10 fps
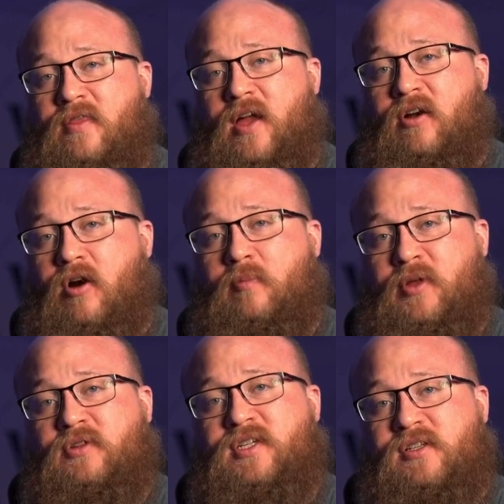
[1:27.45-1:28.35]
there are
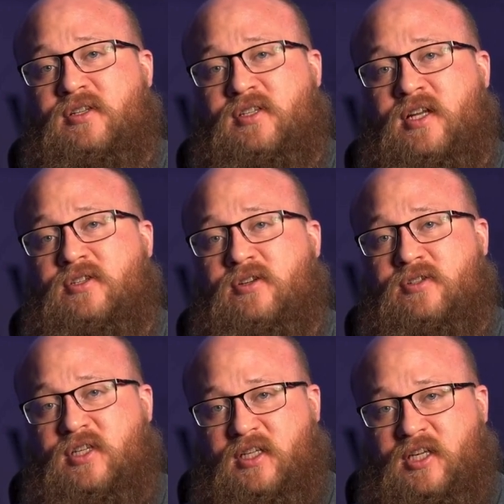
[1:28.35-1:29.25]
built-in
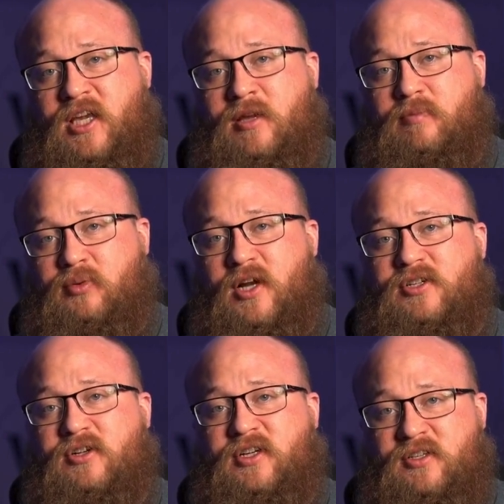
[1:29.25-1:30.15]
sensors that keep
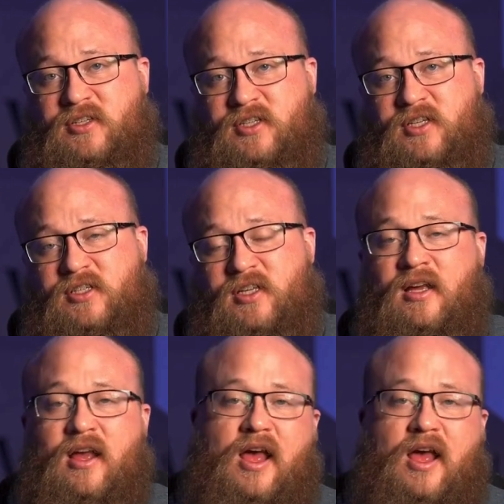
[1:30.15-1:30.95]
pressure consistent